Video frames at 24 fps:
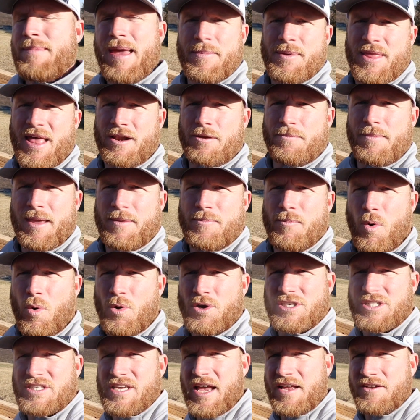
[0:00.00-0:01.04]
maybe that'll make
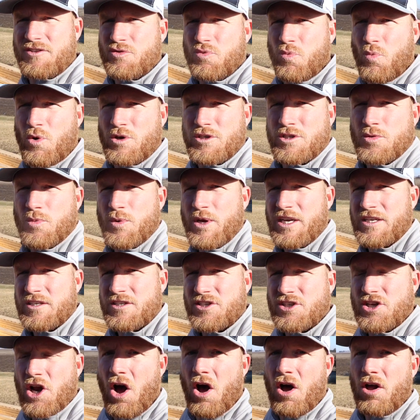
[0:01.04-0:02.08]
more sense once we
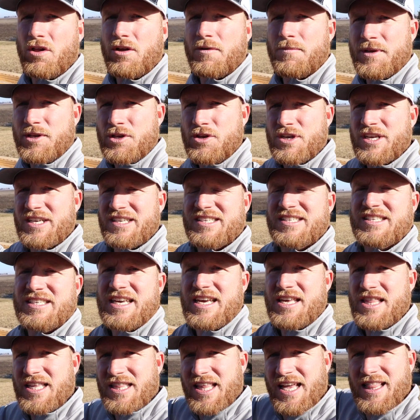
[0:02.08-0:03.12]
install them and you can
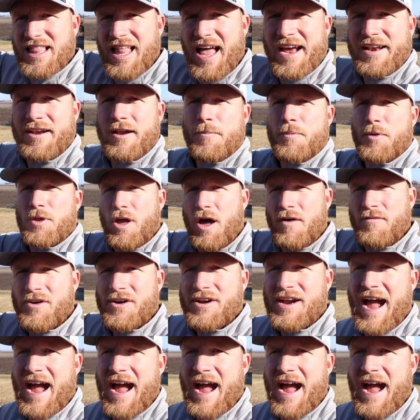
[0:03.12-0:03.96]
see that they line up with all of our